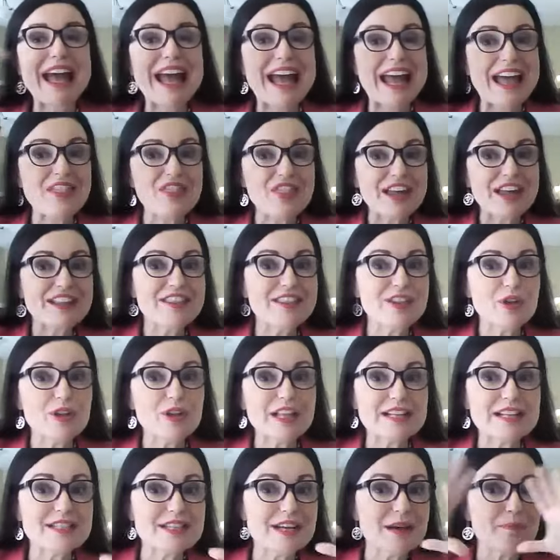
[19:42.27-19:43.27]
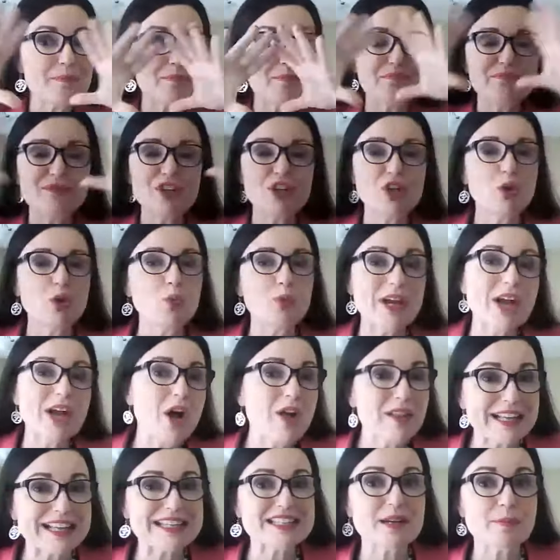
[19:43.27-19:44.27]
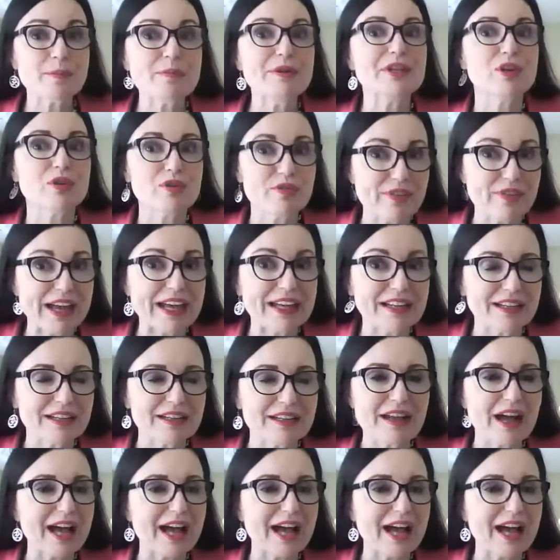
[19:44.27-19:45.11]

and then they'll end up, we all end up in nirvana.